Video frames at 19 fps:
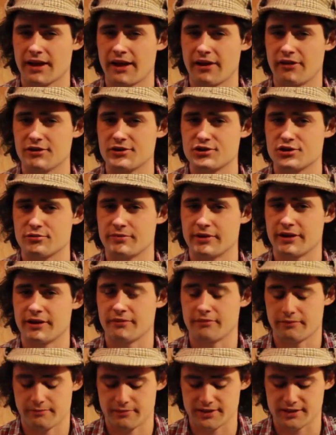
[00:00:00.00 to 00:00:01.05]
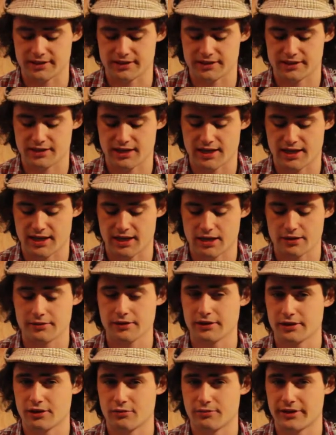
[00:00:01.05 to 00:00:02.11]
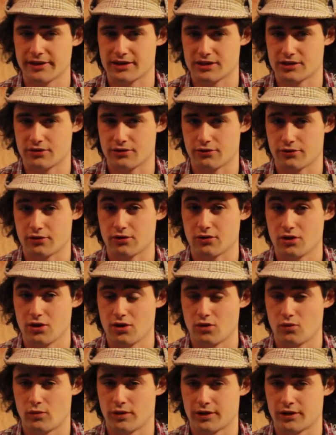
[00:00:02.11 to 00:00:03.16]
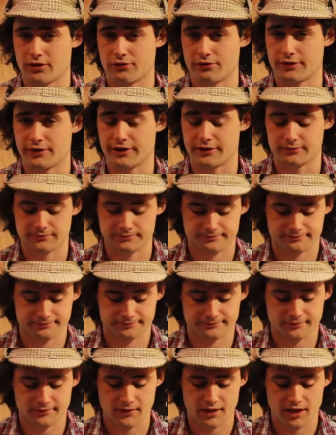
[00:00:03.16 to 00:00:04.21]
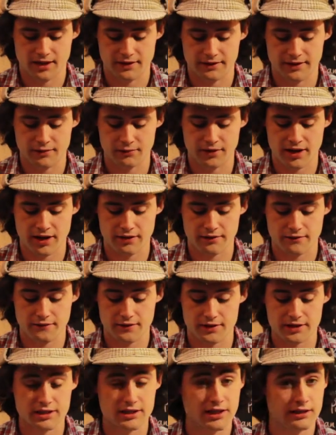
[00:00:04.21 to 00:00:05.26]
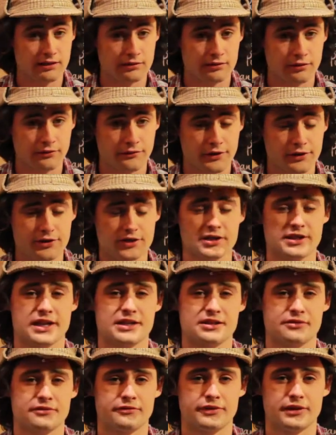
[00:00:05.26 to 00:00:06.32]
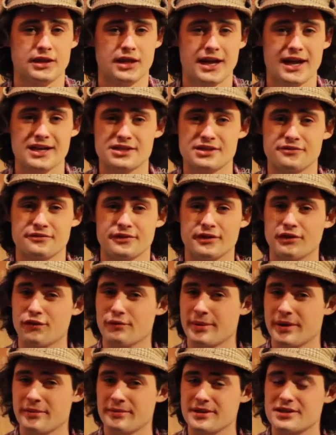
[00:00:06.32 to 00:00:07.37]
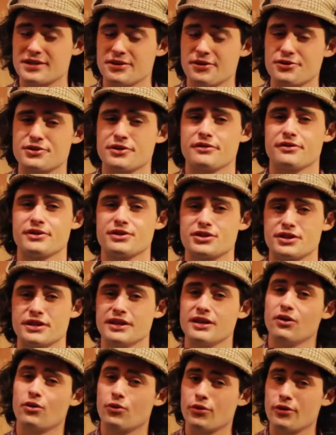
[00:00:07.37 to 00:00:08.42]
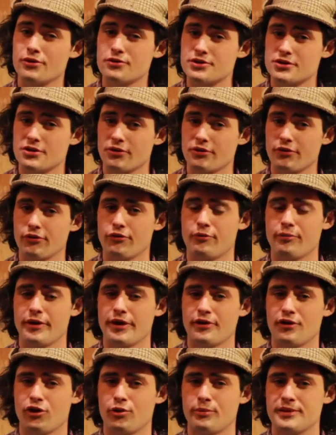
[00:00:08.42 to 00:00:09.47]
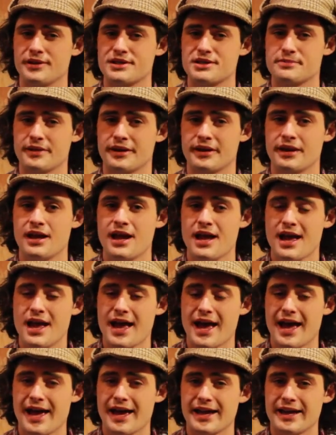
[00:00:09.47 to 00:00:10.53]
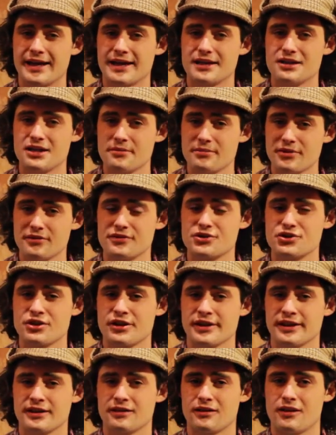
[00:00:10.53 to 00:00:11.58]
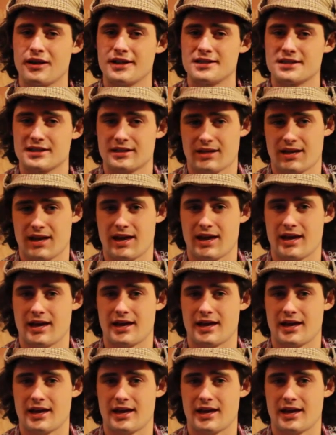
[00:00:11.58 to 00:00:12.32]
the Canaries should be in business. I think they'll beat Stoke 1-0. Then we have Sunderland versus Aston Villa. Aston Villa have been a bit so-so this year, although Socceroo Brett Holman has been a bit of a shining light